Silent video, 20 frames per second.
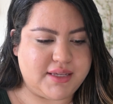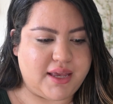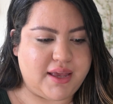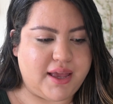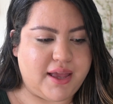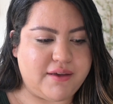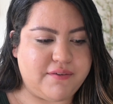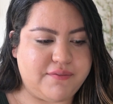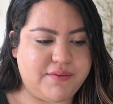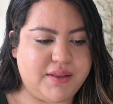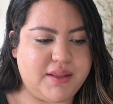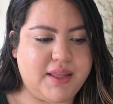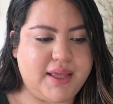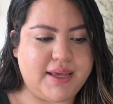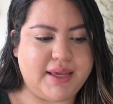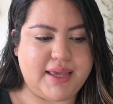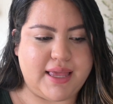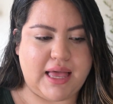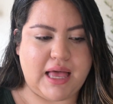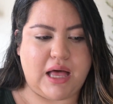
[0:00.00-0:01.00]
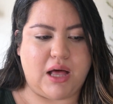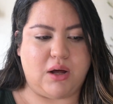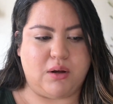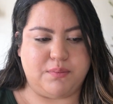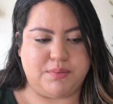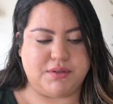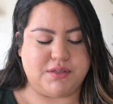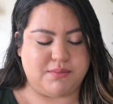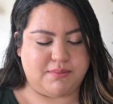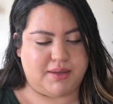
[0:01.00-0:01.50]
I feel like it
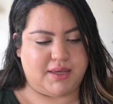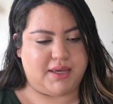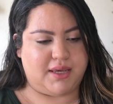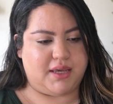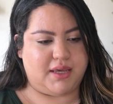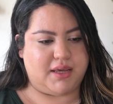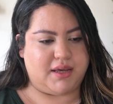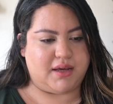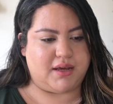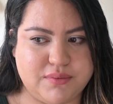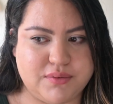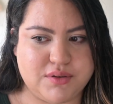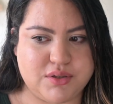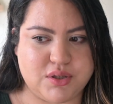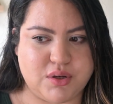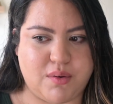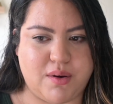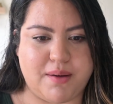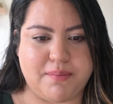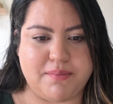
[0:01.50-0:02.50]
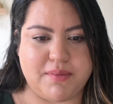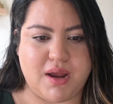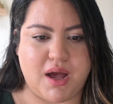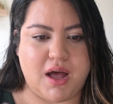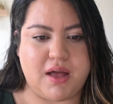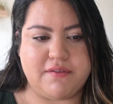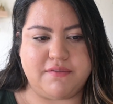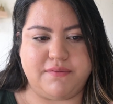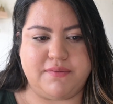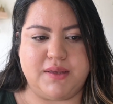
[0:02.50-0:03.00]
helps me so I'm
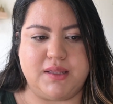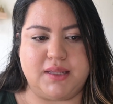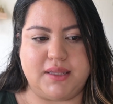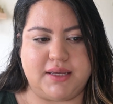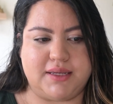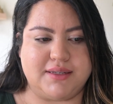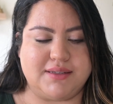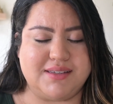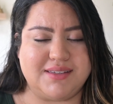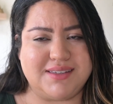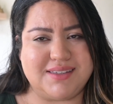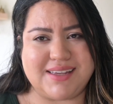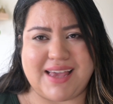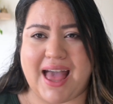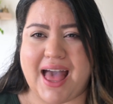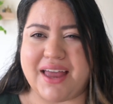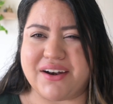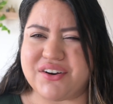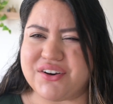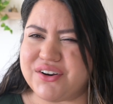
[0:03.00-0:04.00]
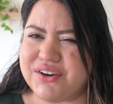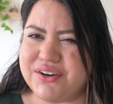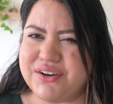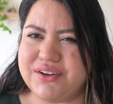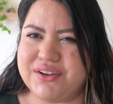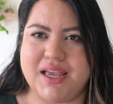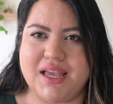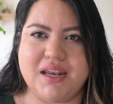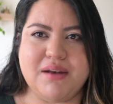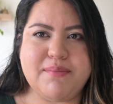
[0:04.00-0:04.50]
not feeling scattered
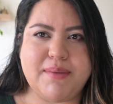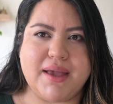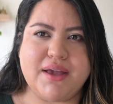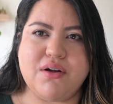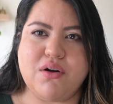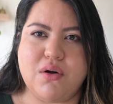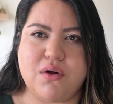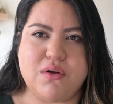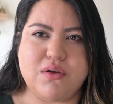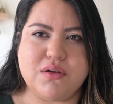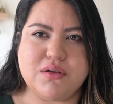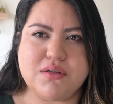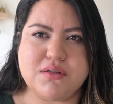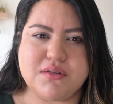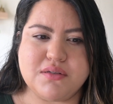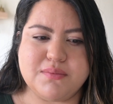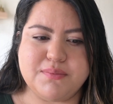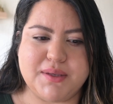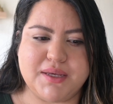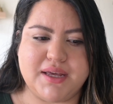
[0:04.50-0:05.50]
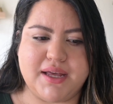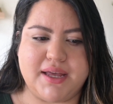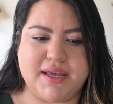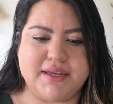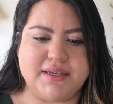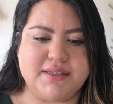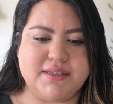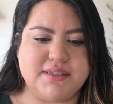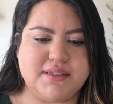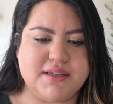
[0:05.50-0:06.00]
in my goals,
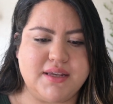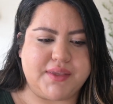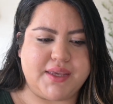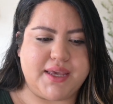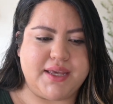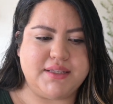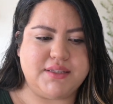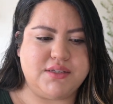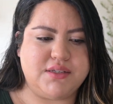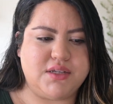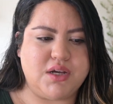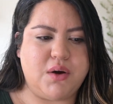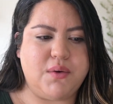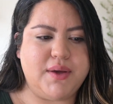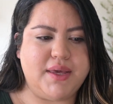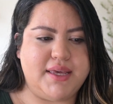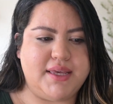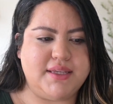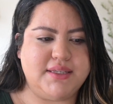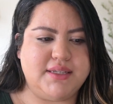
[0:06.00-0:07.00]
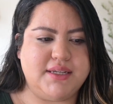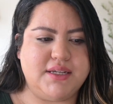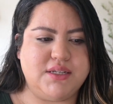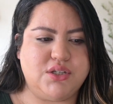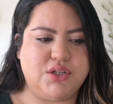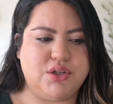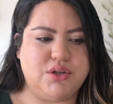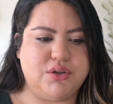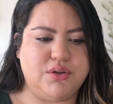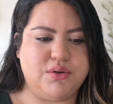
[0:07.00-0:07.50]
because it's so easy
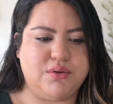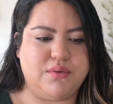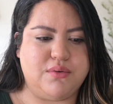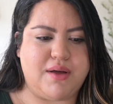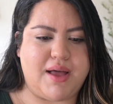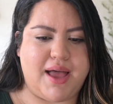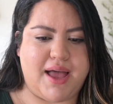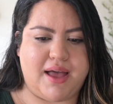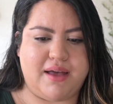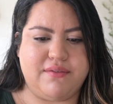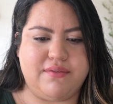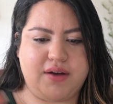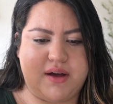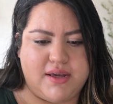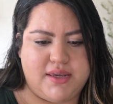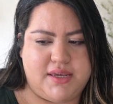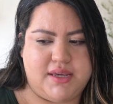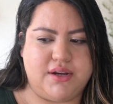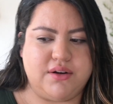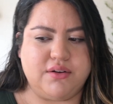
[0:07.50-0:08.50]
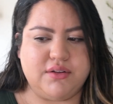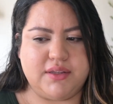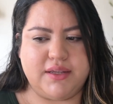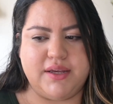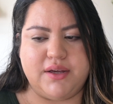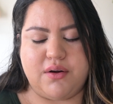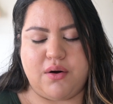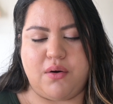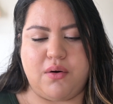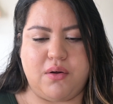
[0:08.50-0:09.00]
to have a yearly
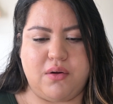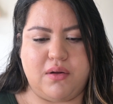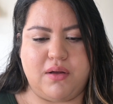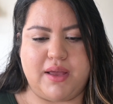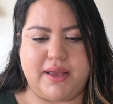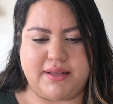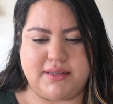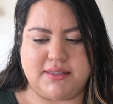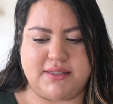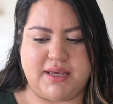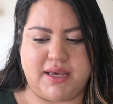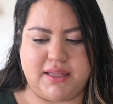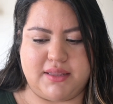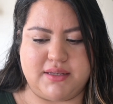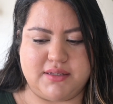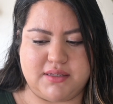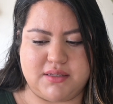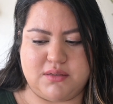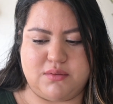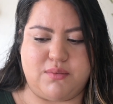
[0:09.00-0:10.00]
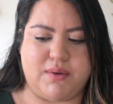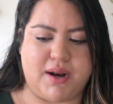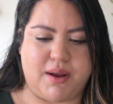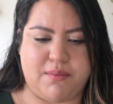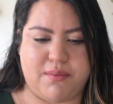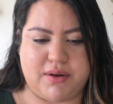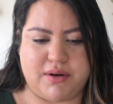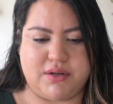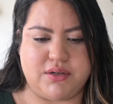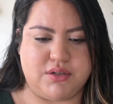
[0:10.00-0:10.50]
goal and say this is what I
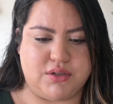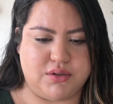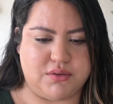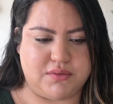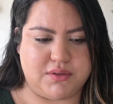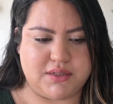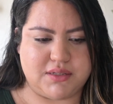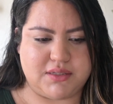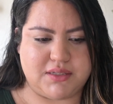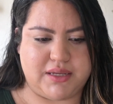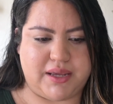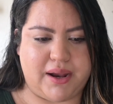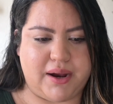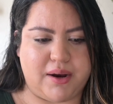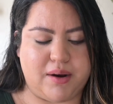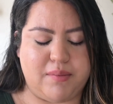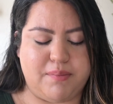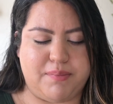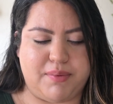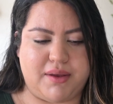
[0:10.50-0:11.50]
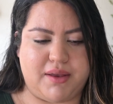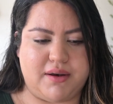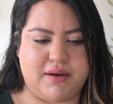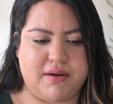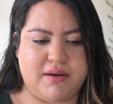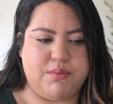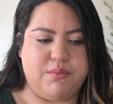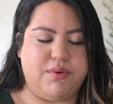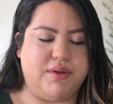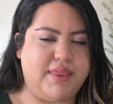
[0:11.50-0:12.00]
want to do this year, but
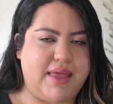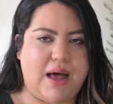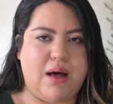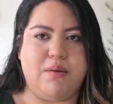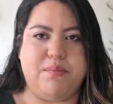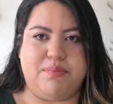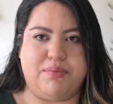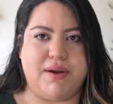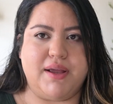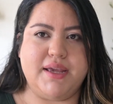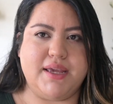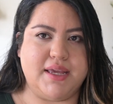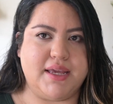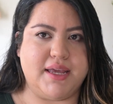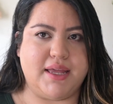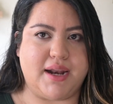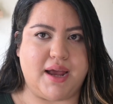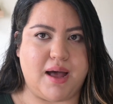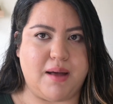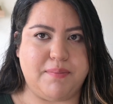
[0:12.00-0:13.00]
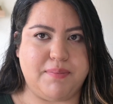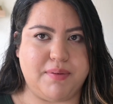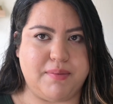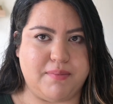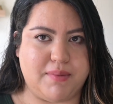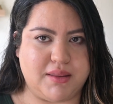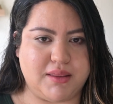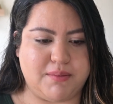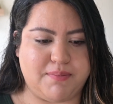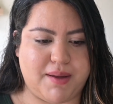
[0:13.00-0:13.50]
without breaking it up
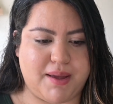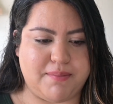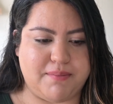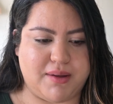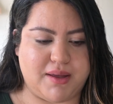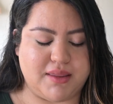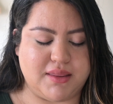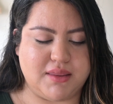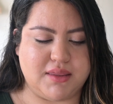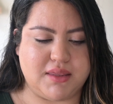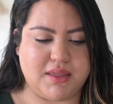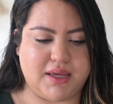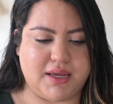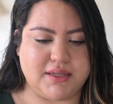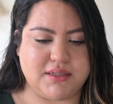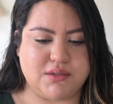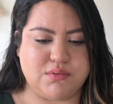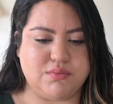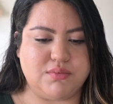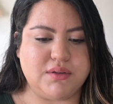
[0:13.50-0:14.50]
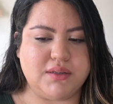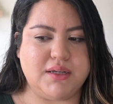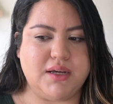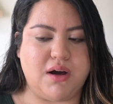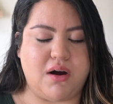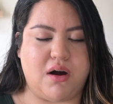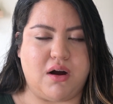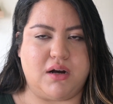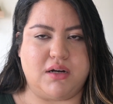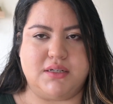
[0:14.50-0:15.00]
month by month, it's really
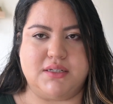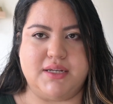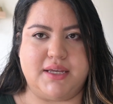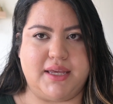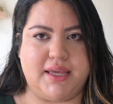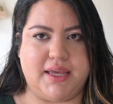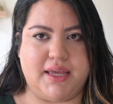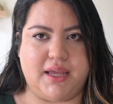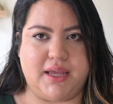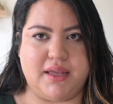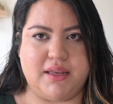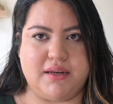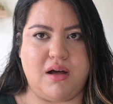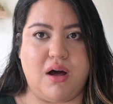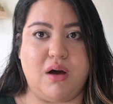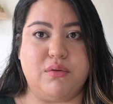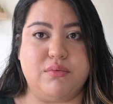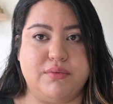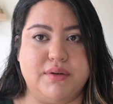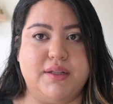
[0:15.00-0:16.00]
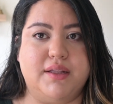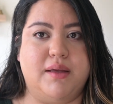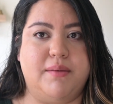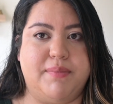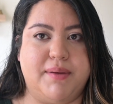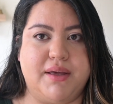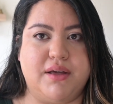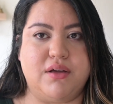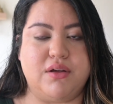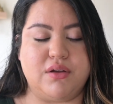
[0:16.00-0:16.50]
hard to hit a really
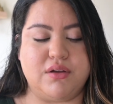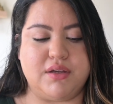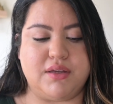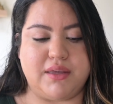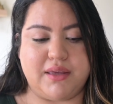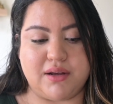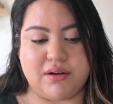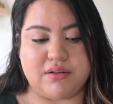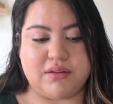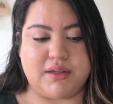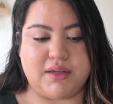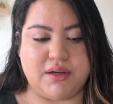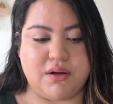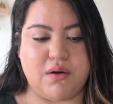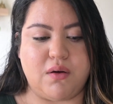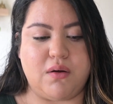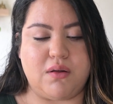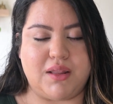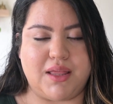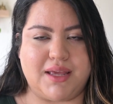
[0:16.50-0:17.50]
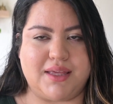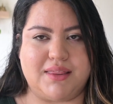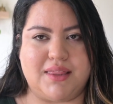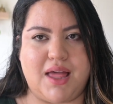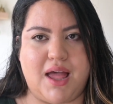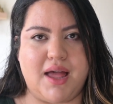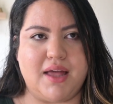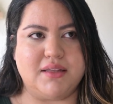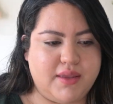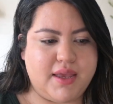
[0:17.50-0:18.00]
big yearly goal like
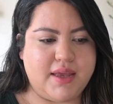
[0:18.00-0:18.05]
that.